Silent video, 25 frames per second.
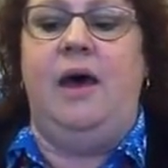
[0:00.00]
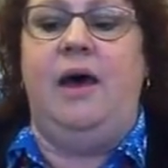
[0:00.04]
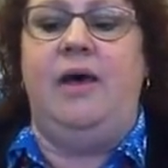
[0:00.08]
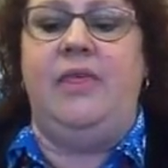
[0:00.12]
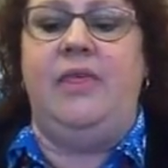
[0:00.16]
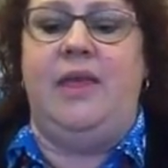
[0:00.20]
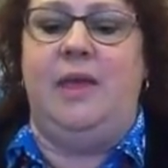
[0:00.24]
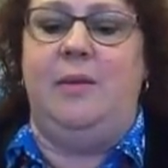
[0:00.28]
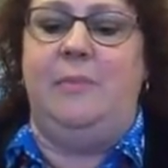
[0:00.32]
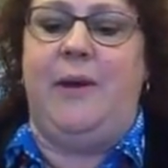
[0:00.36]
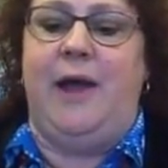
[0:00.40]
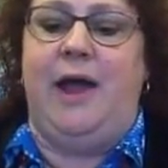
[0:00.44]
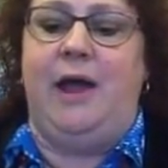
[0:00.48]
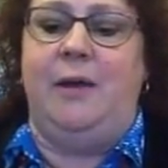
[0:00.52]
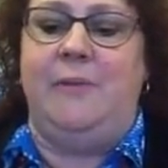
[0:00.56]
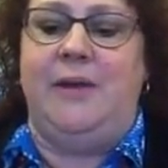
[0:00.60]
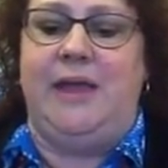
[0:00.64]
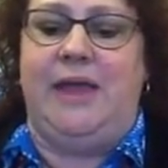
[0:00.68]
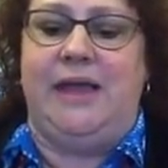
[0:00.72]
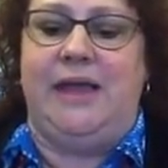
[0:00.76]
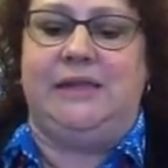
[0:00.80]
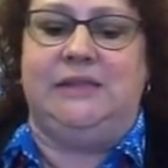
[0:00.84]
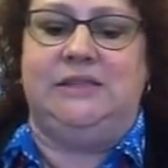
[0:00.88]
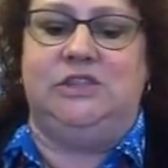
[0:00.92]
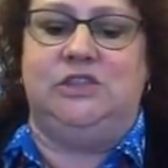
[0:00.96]
the empire
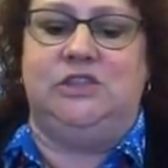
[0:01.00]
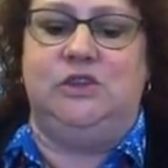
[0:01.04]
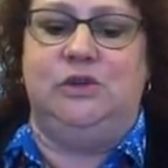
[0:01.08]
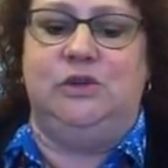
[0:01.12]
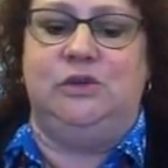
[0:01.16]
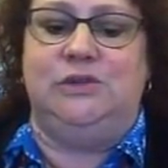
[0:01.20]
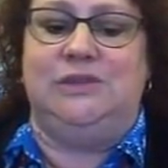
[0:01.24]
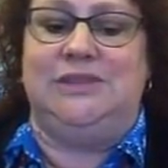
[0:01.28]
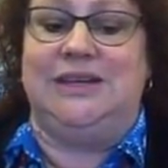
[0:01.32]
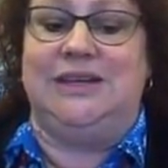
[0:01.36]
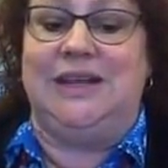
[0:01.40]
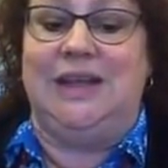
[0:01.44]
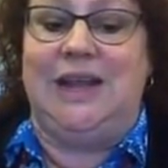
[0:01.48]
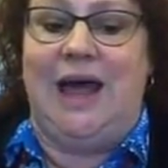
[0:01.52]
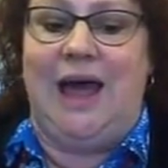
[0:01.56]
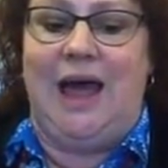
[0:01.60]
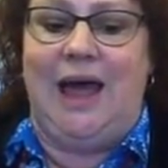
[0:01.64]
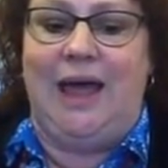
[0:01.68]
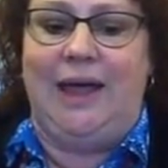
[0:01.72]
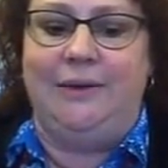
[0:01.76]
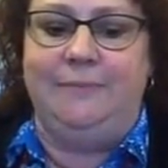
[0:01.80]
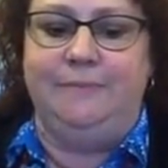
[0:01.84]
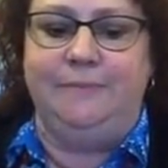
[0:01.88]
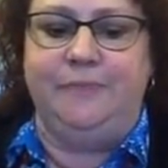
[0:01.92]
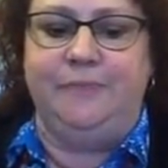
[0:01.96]
begins to
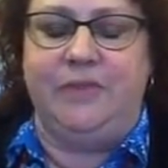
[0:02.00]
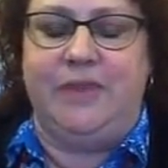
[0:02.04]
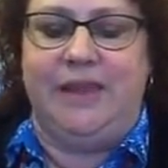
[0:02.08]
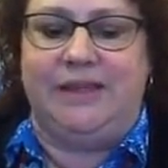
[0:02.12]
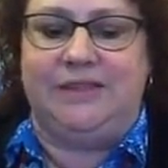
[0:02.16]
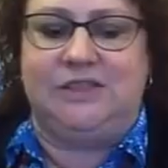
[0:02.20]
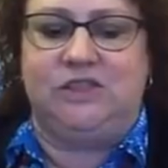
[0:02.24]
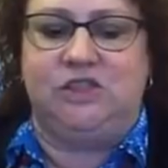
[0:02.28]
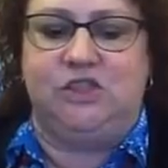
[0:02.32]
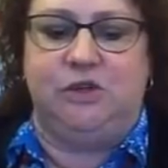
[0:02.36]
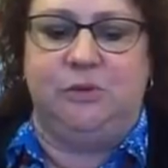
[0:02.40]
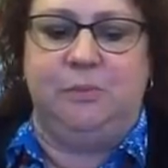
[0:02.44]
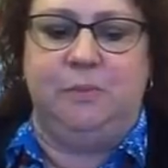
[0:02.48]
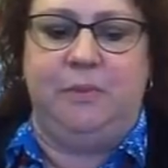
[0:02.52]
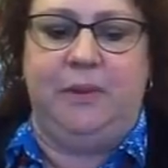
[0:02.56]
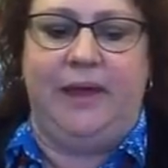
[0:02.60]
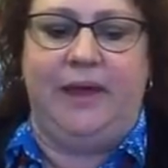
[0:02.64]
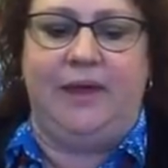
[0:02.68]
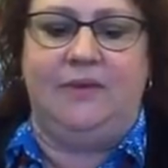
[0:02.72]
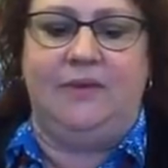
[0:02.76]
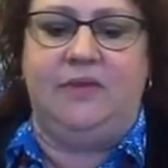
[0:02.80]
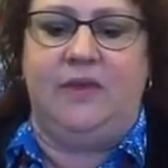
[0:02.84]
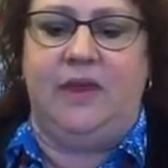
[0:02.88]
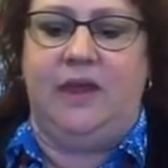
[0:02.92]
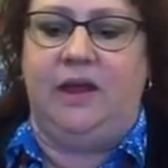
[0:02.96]
decline. And that's your
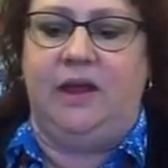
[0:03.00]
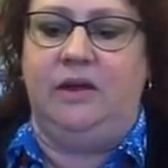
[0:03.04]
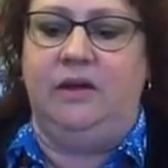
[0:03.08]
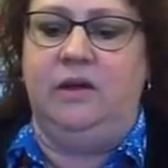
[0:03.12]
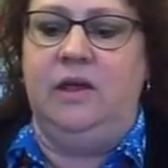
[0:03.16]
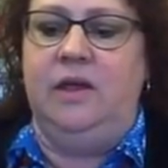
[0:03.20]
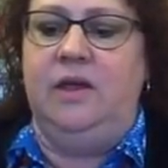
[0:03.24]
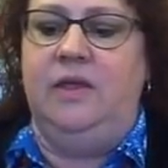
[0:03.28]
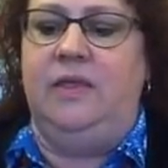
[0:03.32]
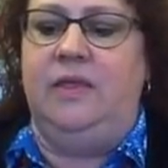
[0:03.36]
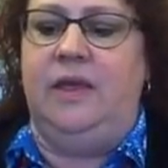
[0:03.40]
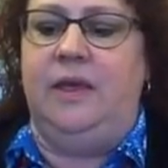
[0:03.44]
blank there.